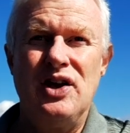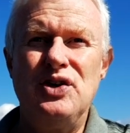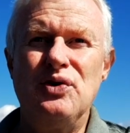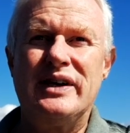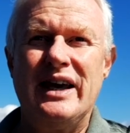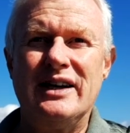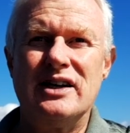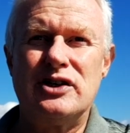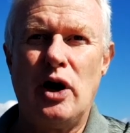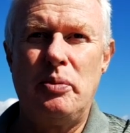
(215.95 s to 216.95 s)
you get
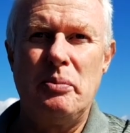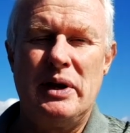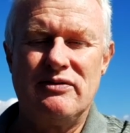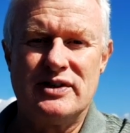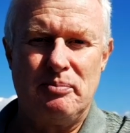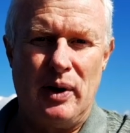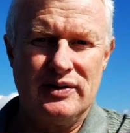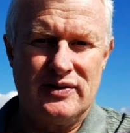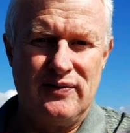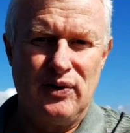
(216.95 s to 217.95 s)
a dopamine
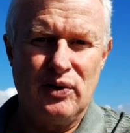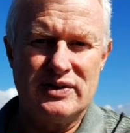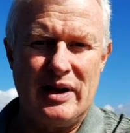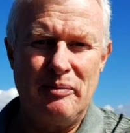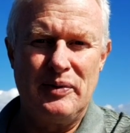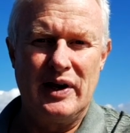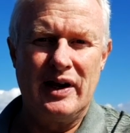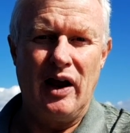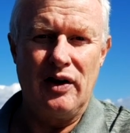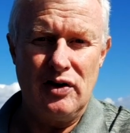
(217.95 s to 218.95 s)
response for
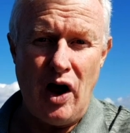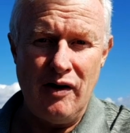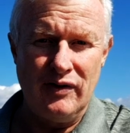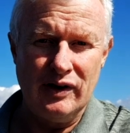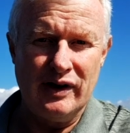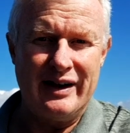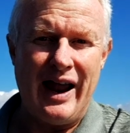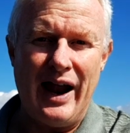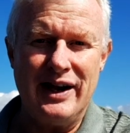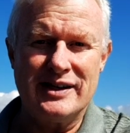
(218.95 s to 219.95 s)
something novel, an
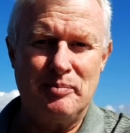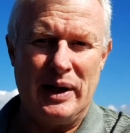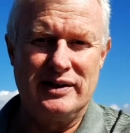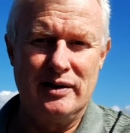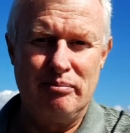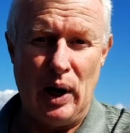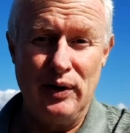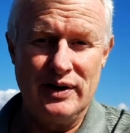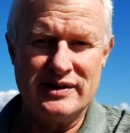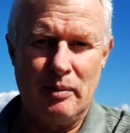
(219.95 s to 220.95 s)
unexpected
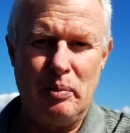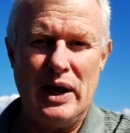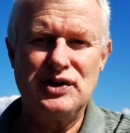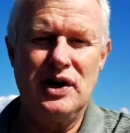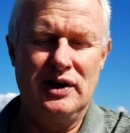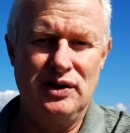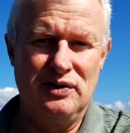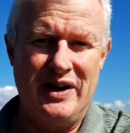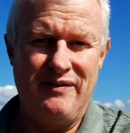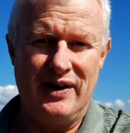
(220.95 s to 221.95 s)
bonus, a pleasure you
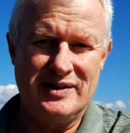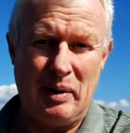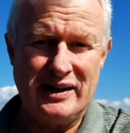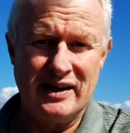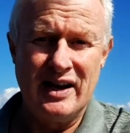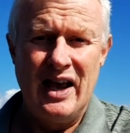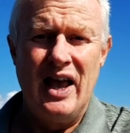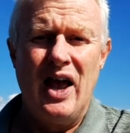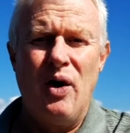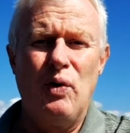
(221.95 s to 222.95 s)
never expected,
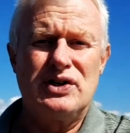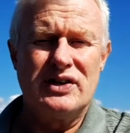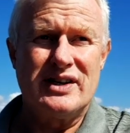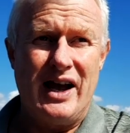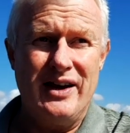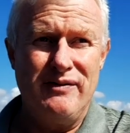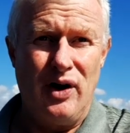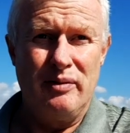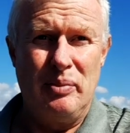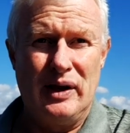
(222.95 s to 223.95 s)
which is kind of
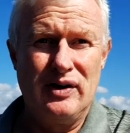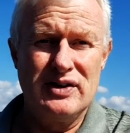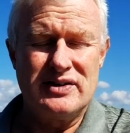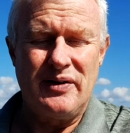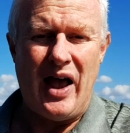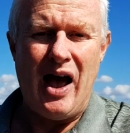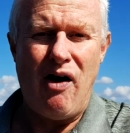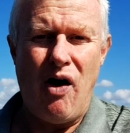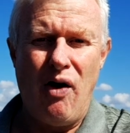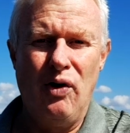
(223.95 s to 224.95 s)
odd because our
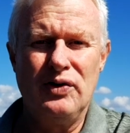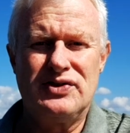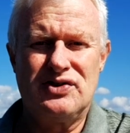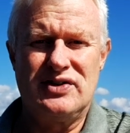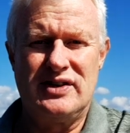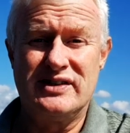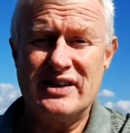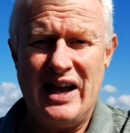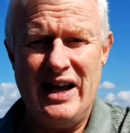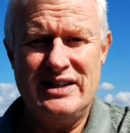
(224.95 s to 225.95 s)
whole
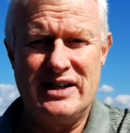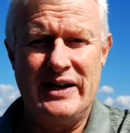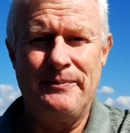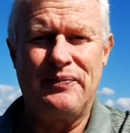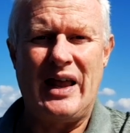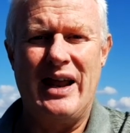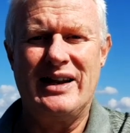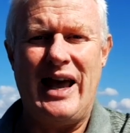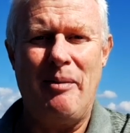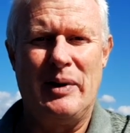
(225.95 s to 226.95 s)
society
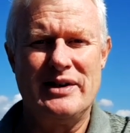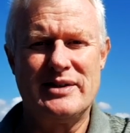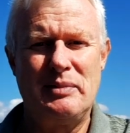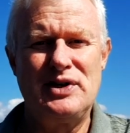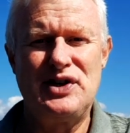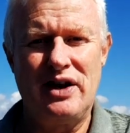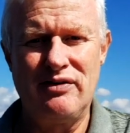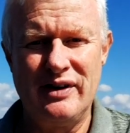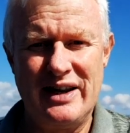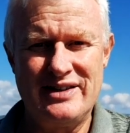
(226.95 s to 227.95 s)
and capitalism in
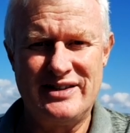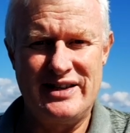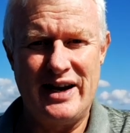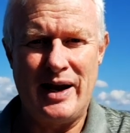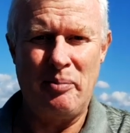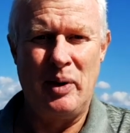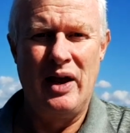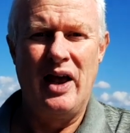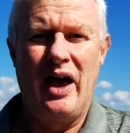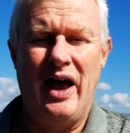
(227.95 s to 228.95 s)
general is set up
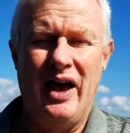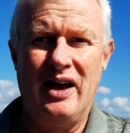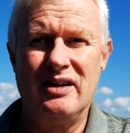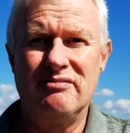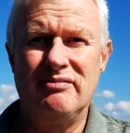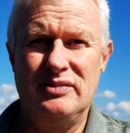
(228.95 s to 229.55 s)
uh,